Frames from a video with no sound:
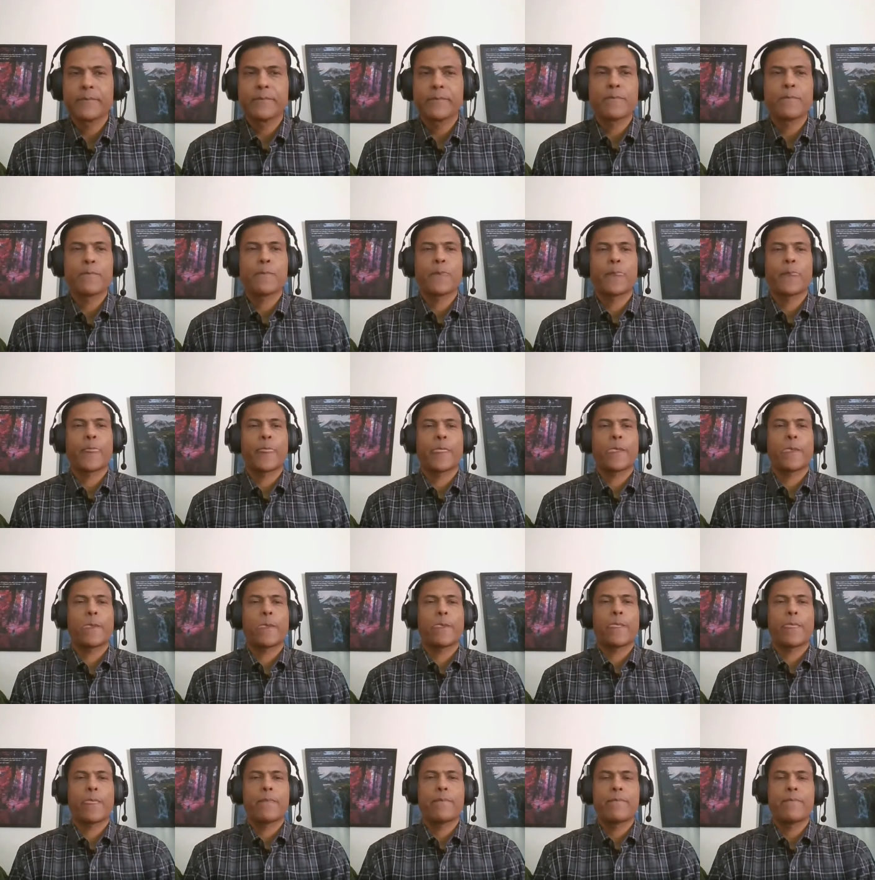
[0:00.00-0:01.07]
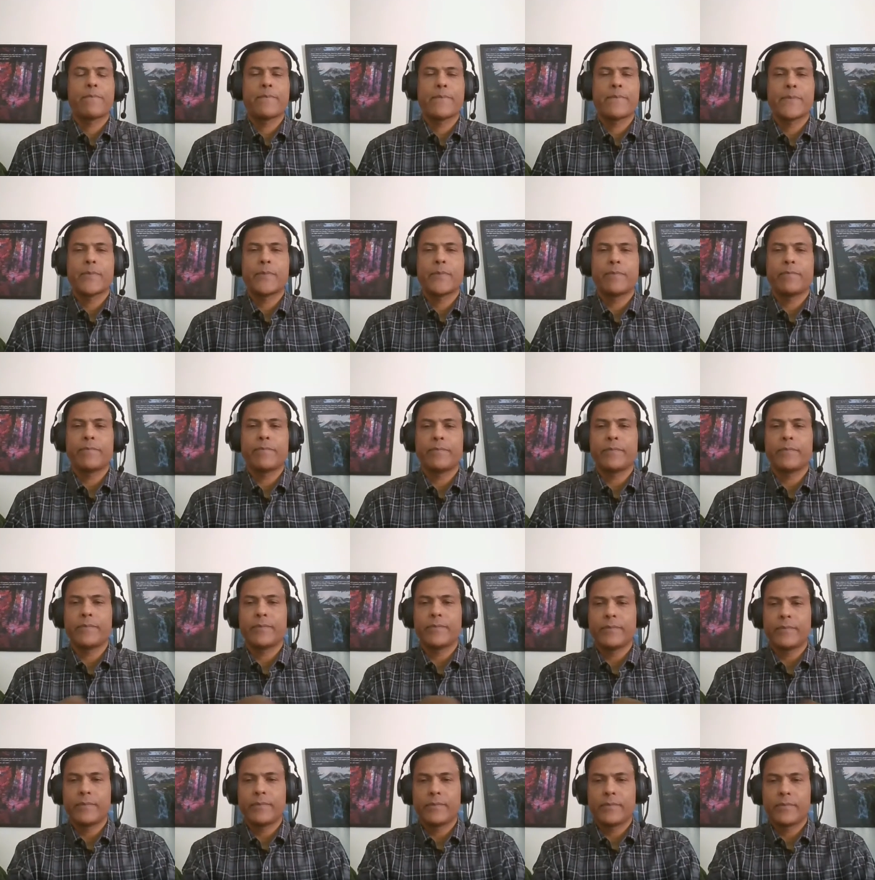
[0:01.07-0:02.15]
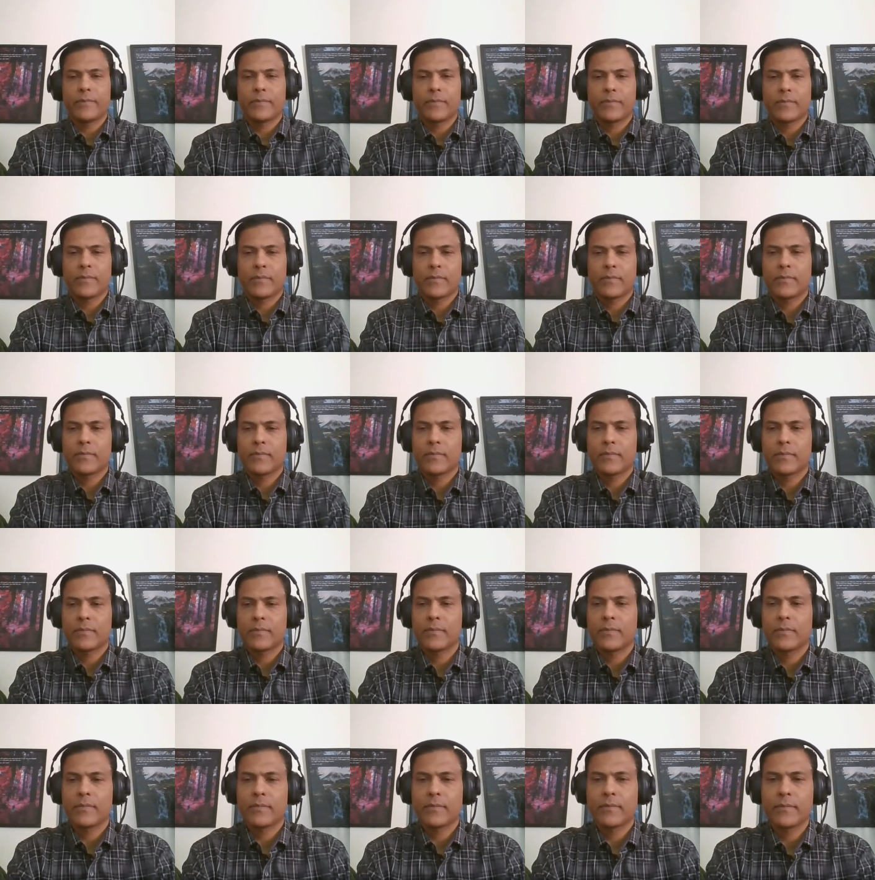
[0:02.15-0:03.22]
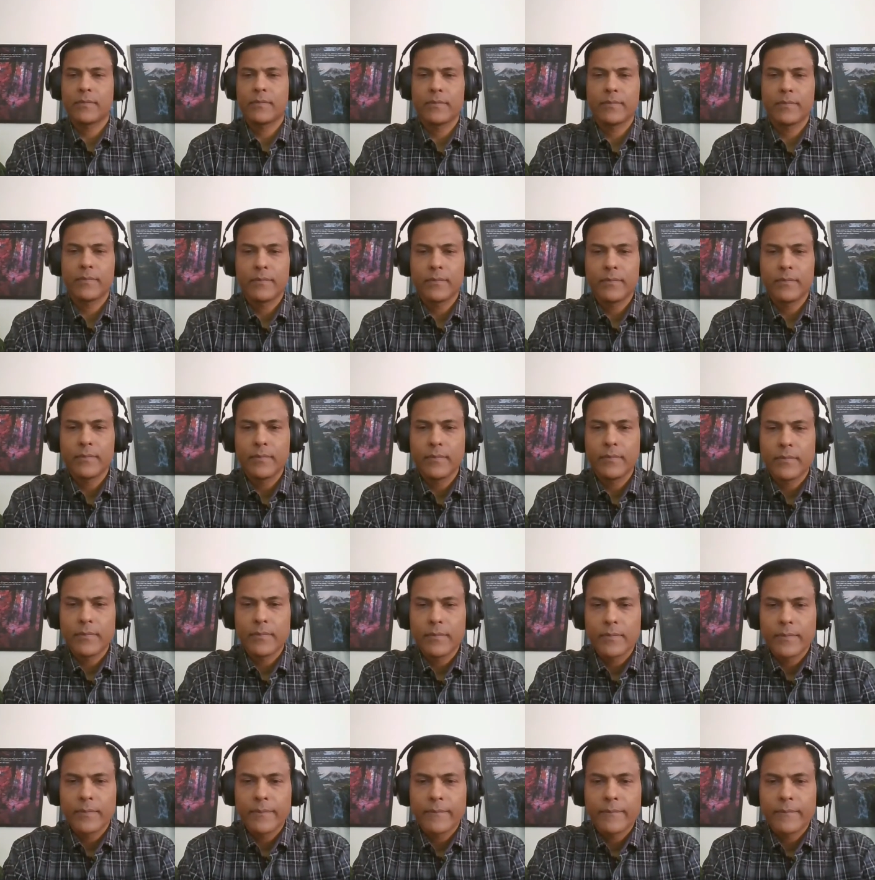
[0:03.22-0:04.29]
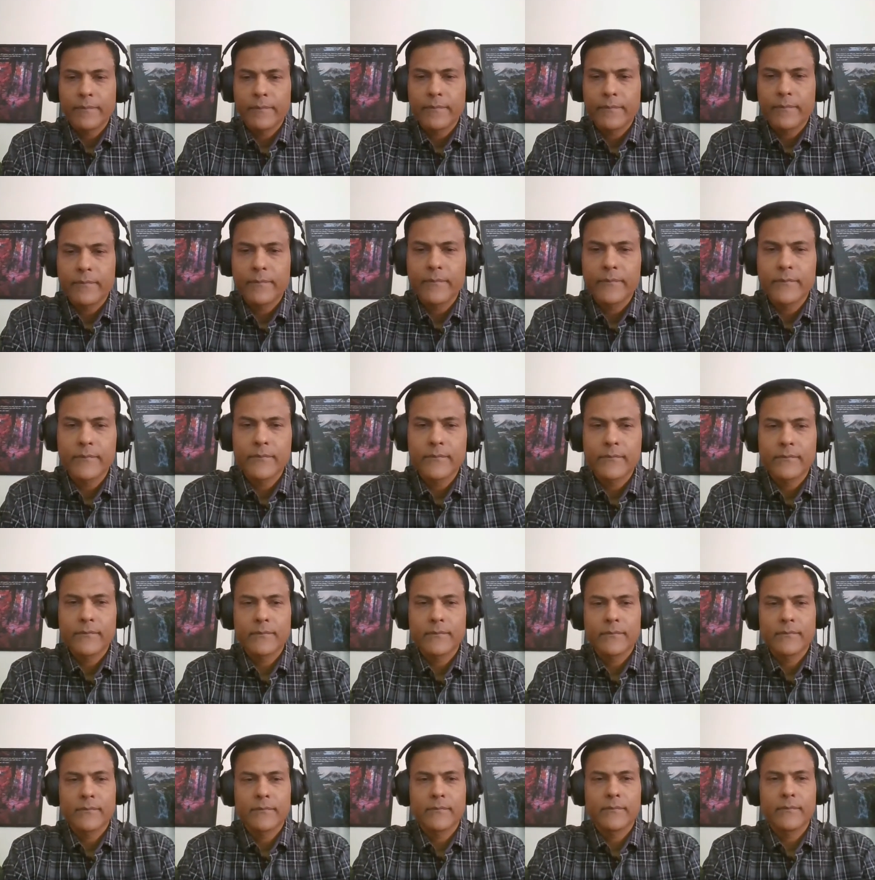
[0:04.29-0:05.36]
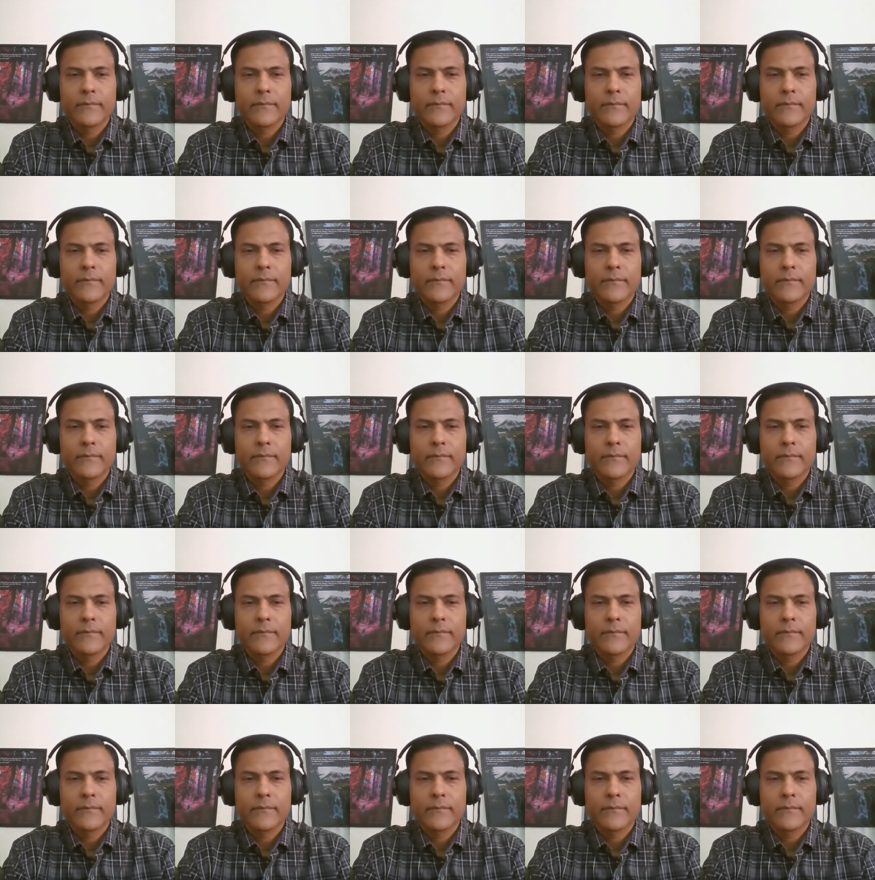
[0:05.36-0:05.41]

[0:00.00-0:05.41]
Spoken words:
Nothing is said.